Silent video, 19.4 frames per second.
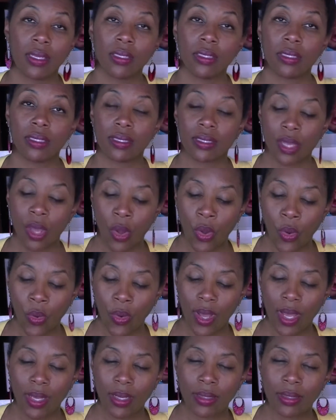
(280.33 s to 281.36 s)

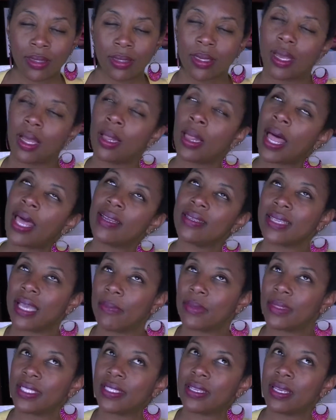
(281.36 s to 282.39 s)
So a lot of
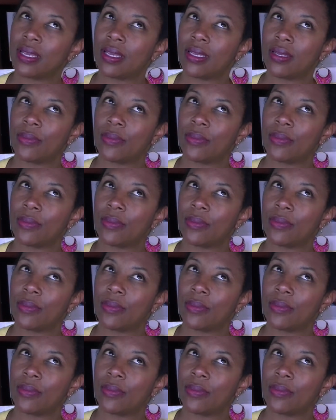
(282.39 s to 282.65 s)
times